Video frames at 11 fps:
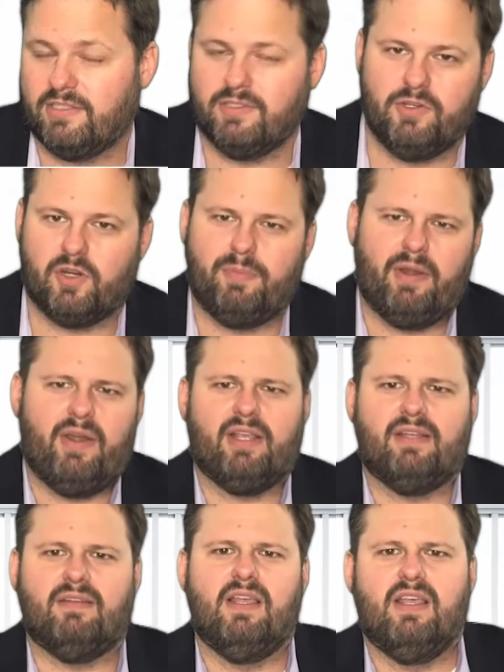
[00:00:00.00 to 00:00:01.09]
So you're comparing
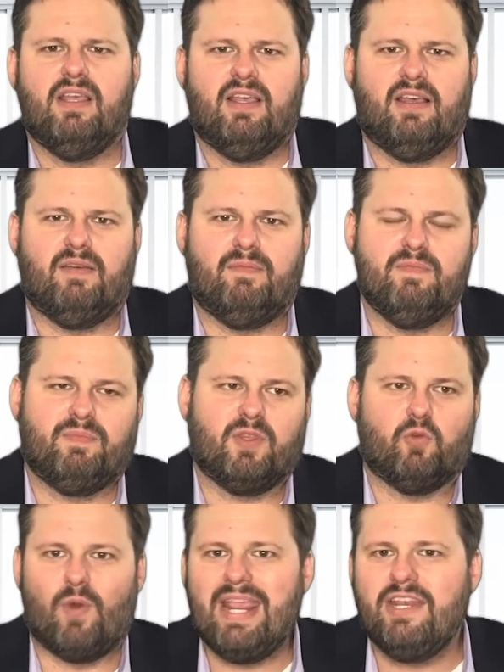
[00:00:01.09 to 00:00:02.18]
a
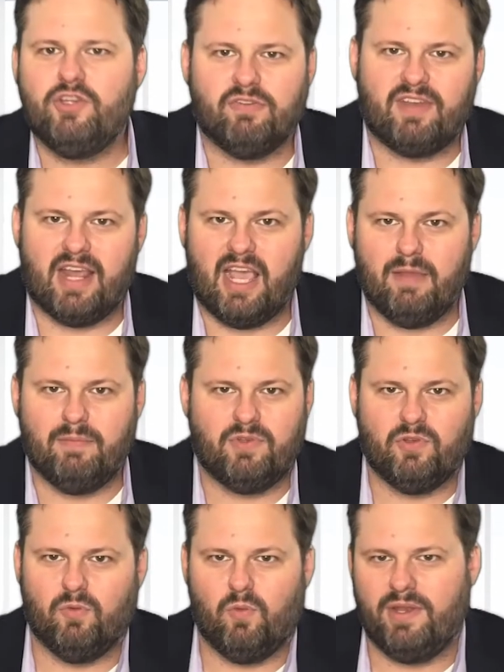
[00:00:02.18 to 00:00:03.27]
range of time
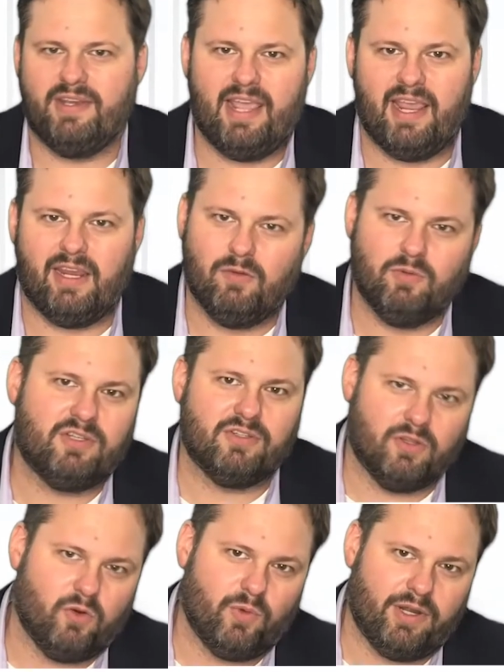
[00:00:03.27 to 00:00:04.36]
to one day, which is a
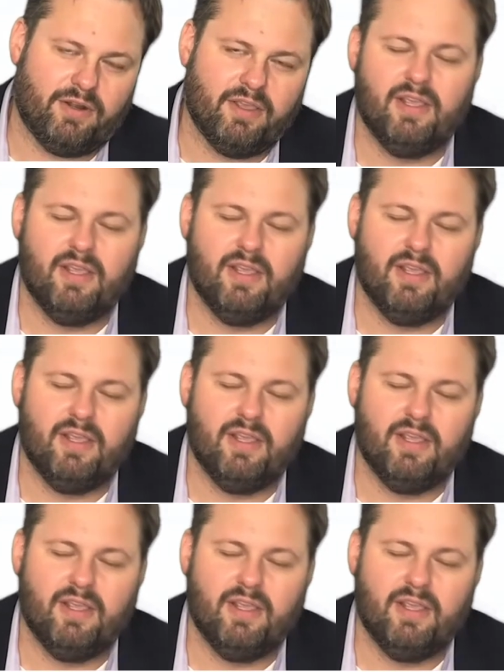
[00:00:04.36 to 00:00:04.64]
little weird.